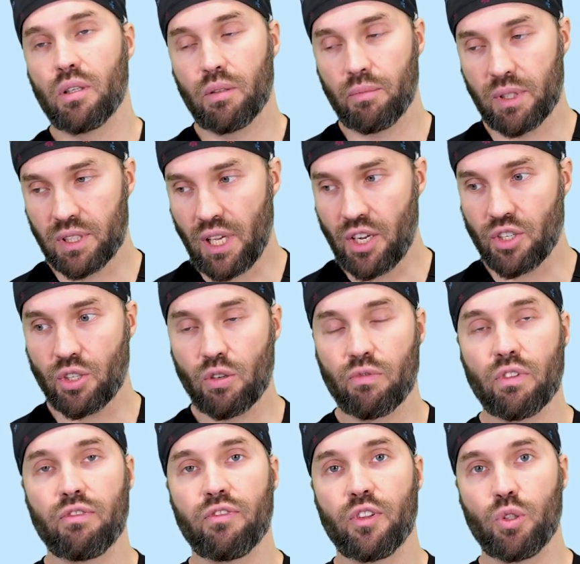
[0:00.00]
massaging of
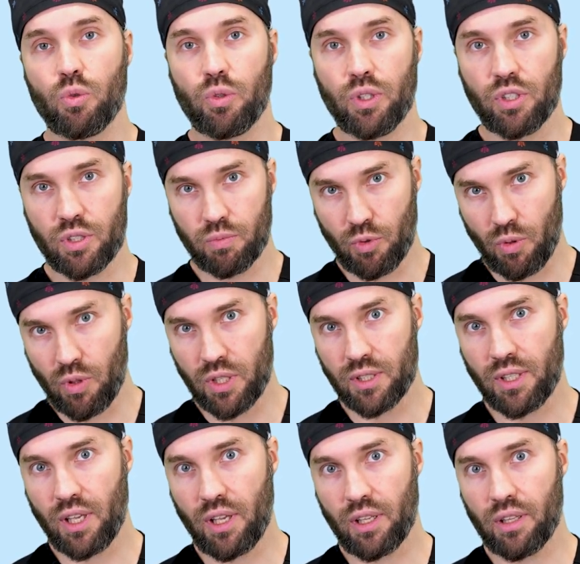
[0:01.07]
the fluid, smooth the
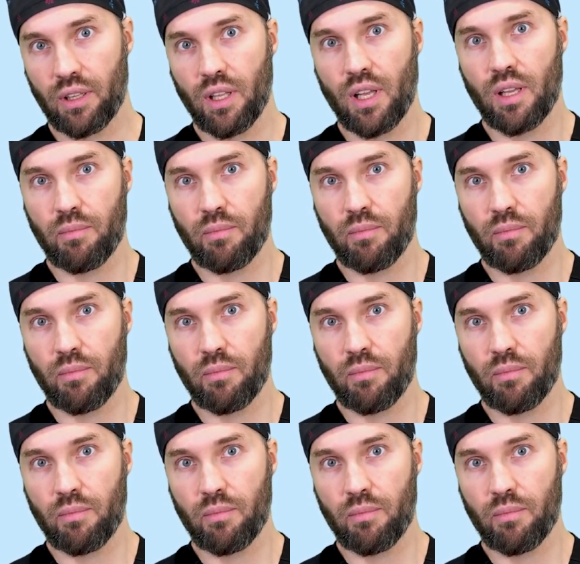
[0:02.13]
skin,